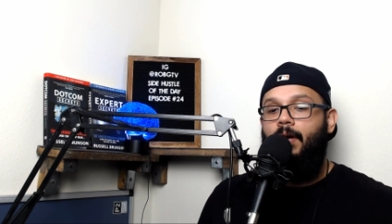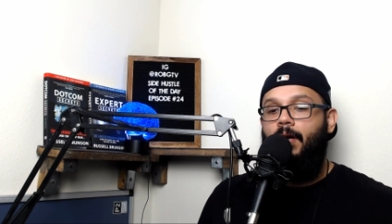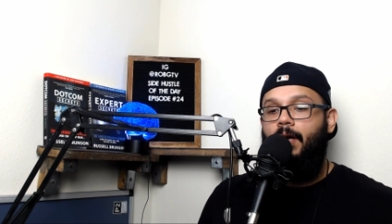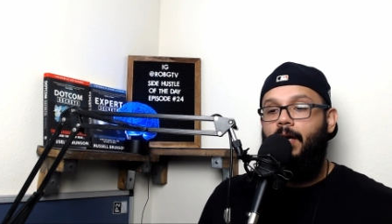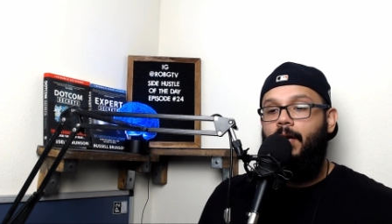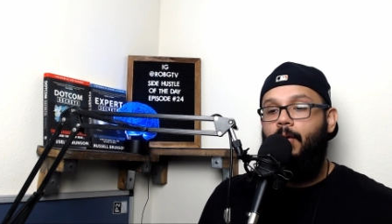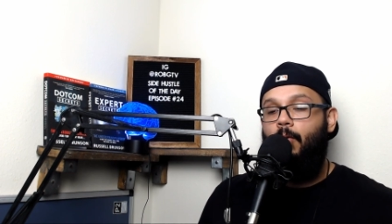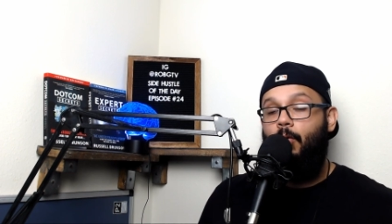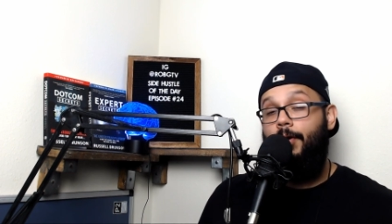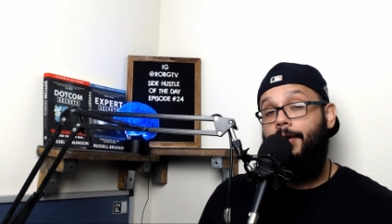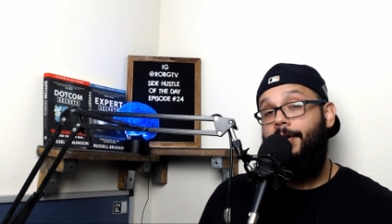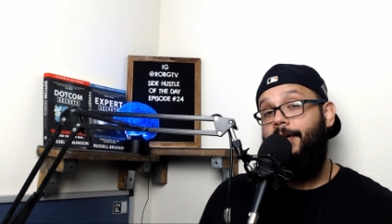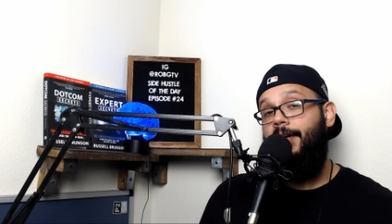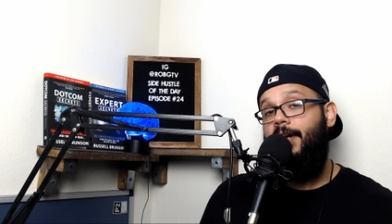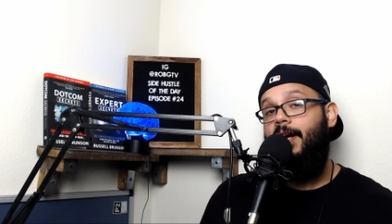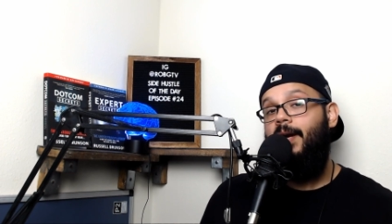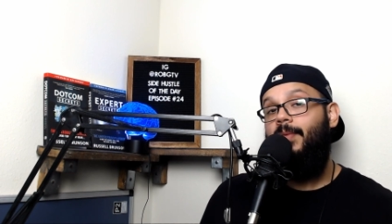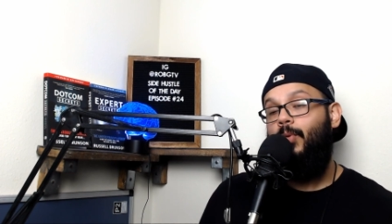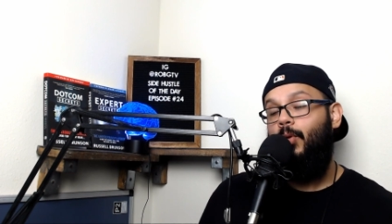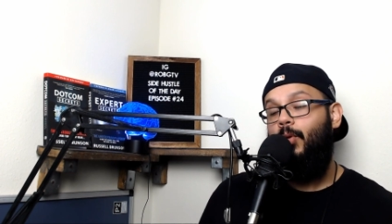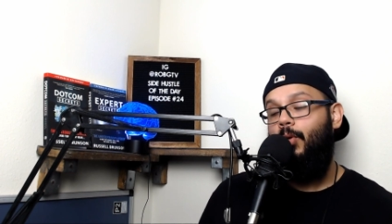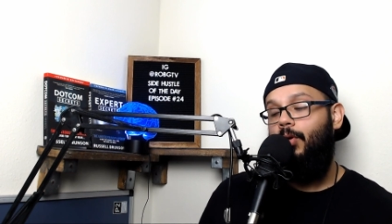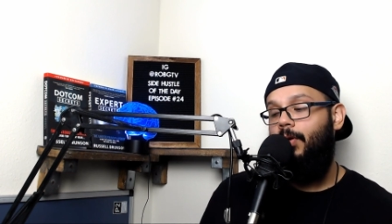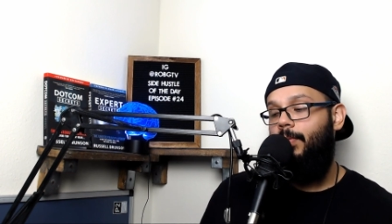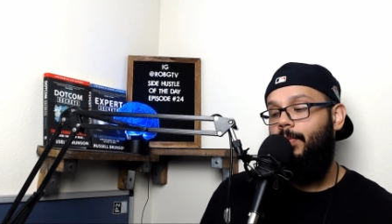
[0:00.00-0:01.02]
We're in an
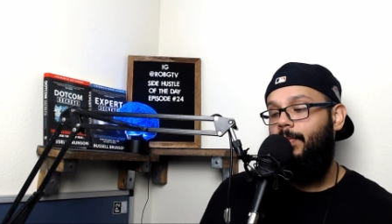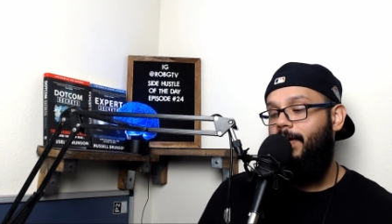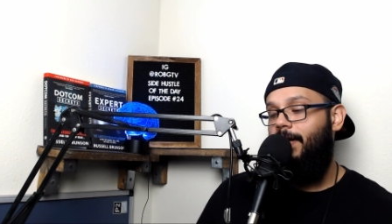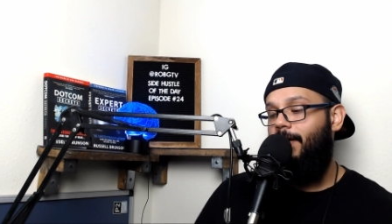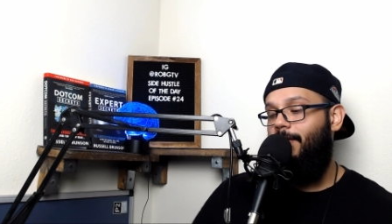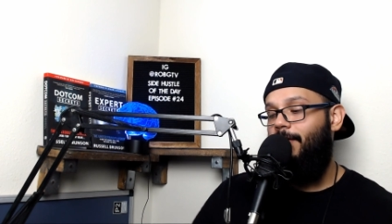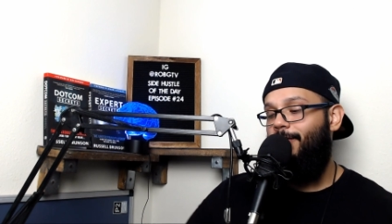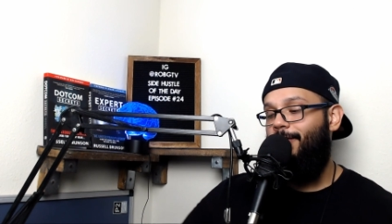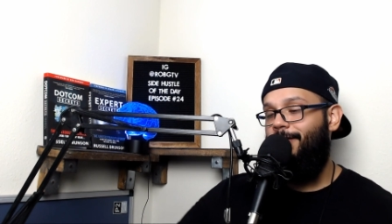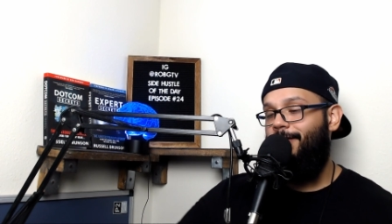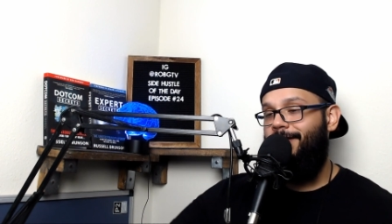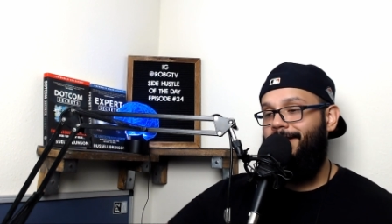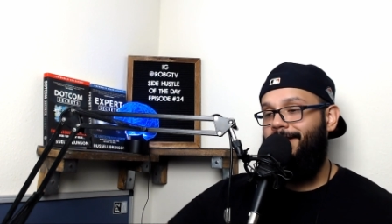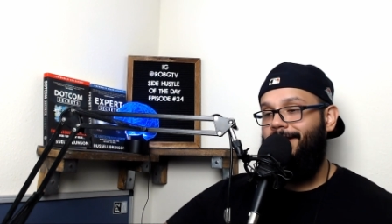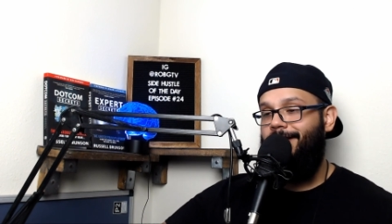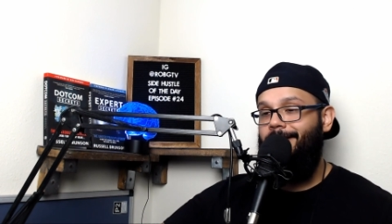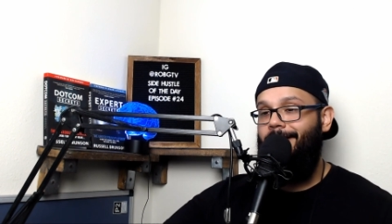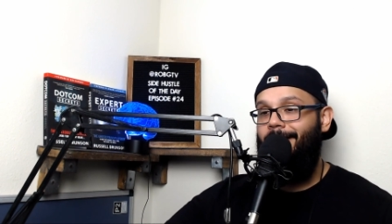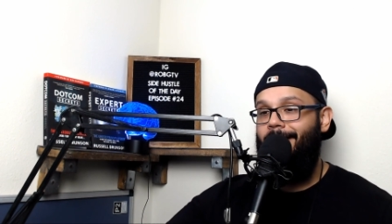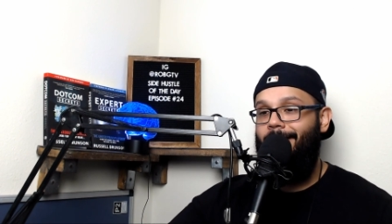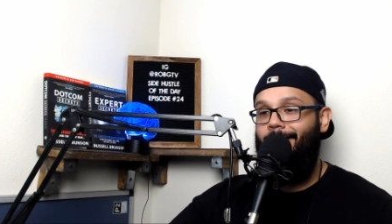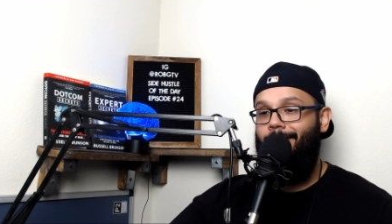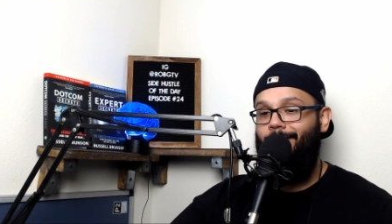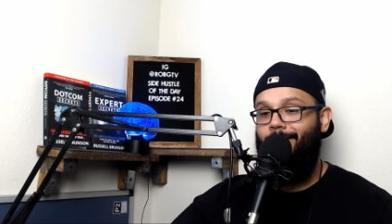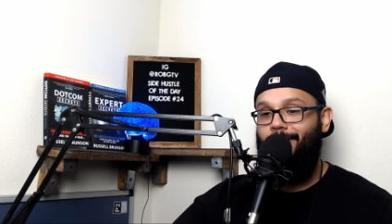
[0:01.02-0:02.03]
uproar about what the
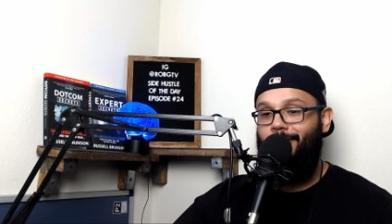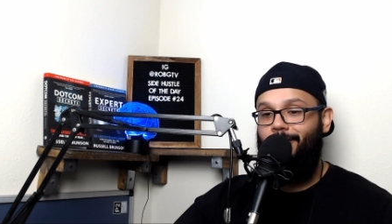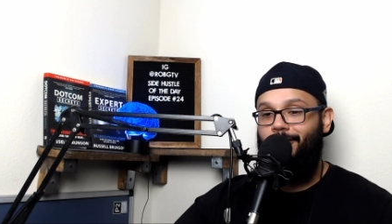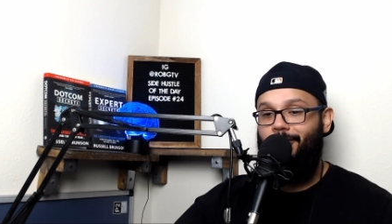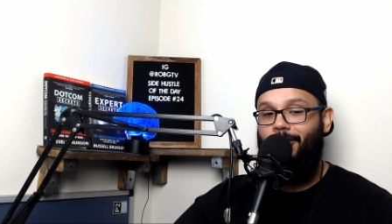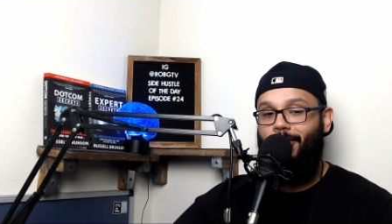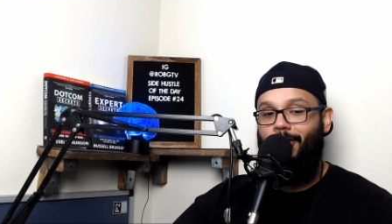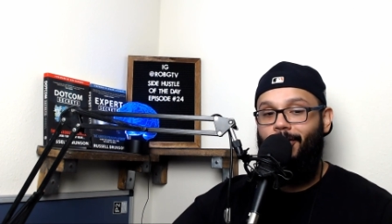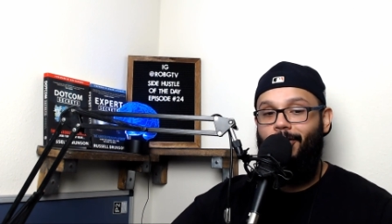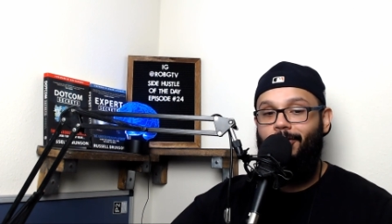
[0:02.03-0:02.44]
game showed.